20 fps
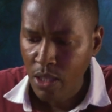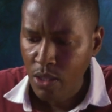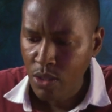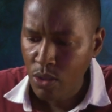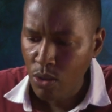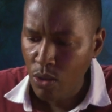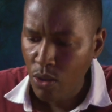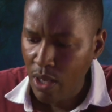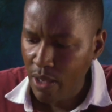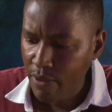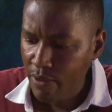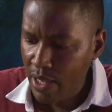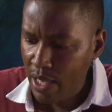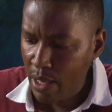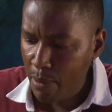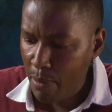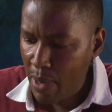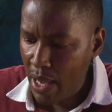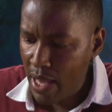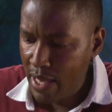So
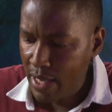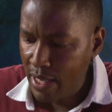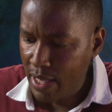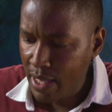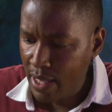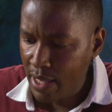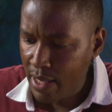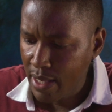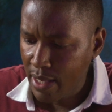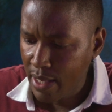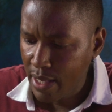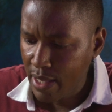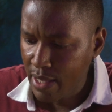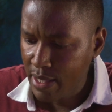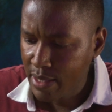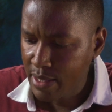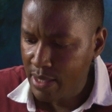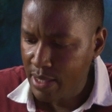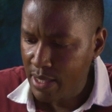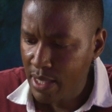having a mic and
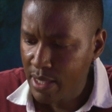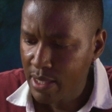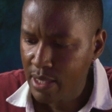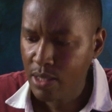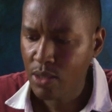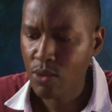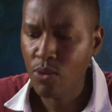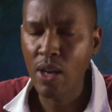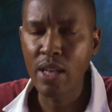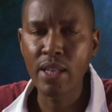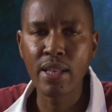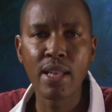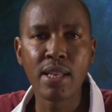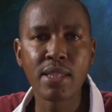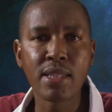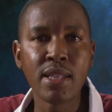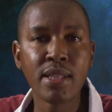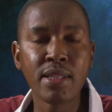headsets is quite nice.